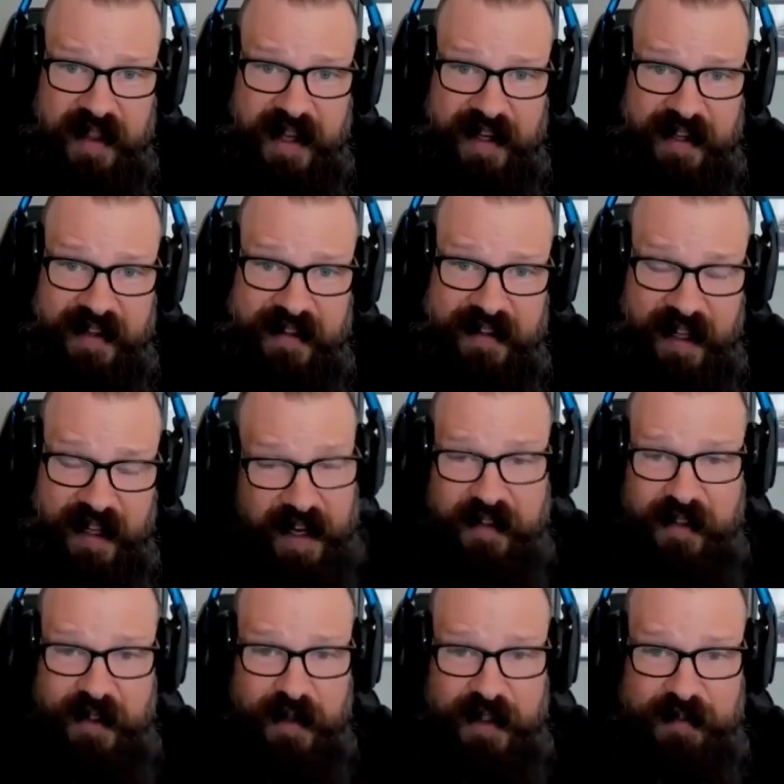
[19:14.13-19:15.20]
Like
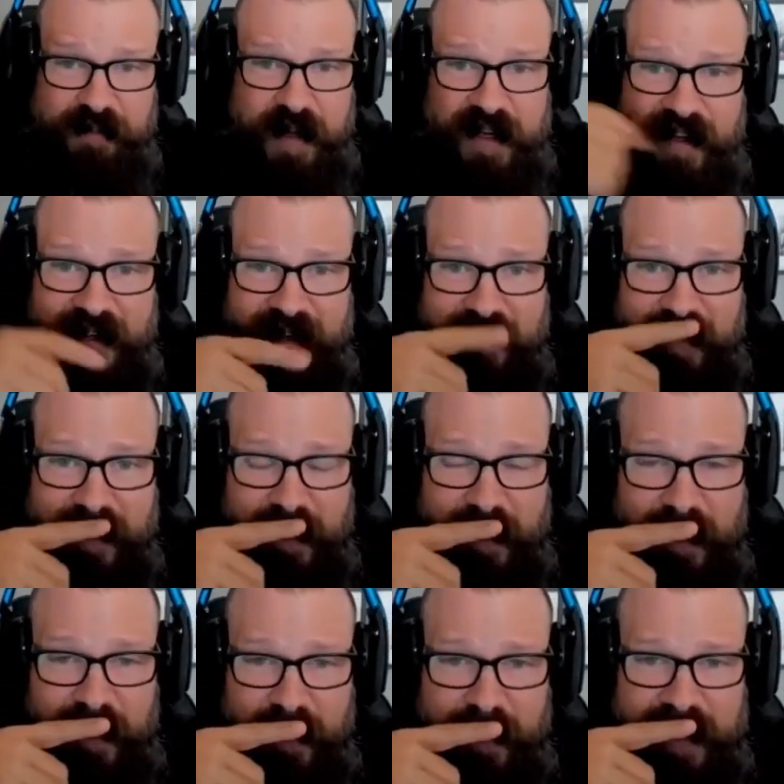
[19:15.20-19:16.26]
how's he going to spend it?
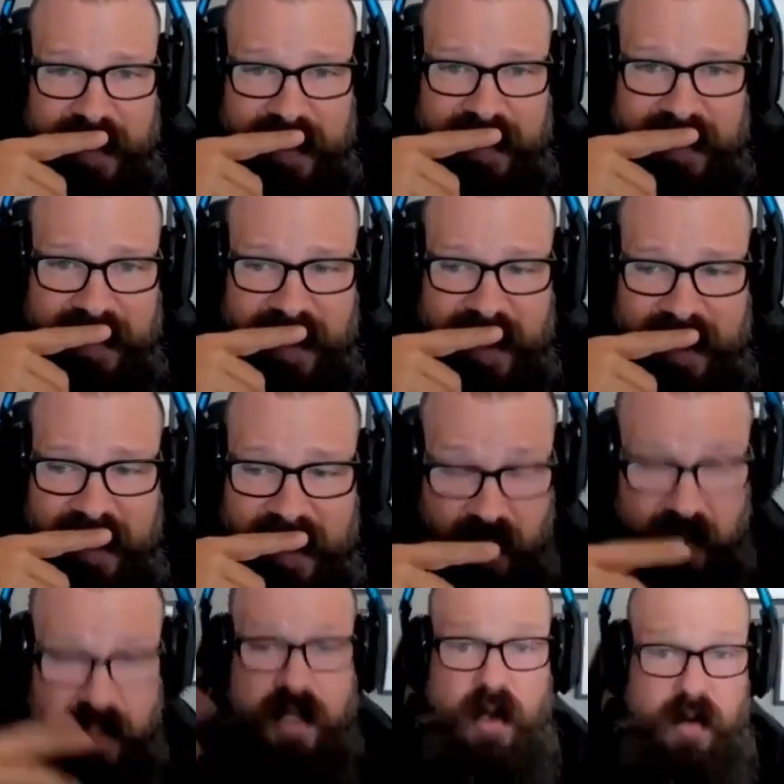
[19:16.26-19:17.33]
What's he going to do with it? Like,
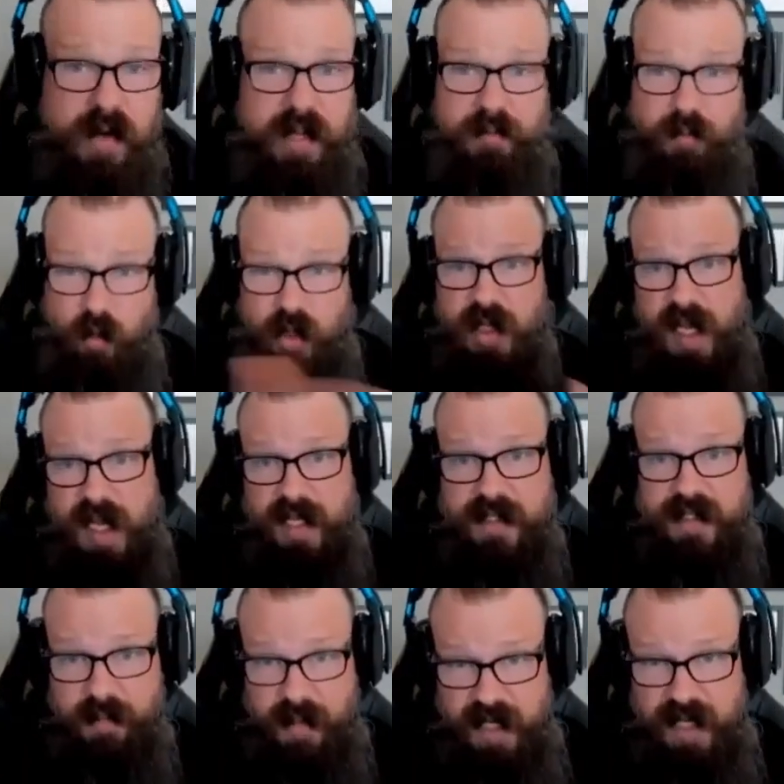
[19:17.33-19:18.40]
he could go get more
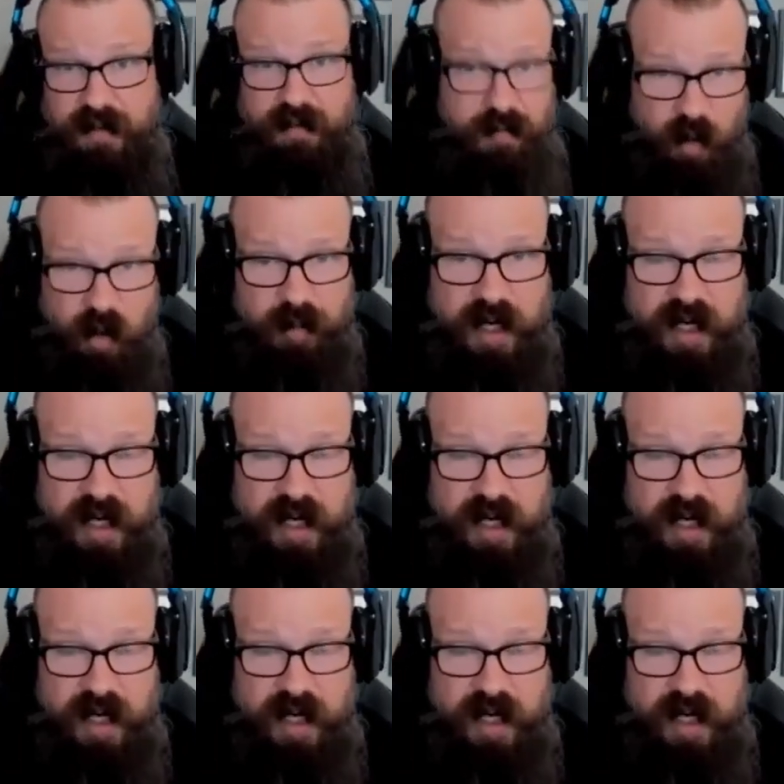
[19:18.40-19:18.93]
clients and make even more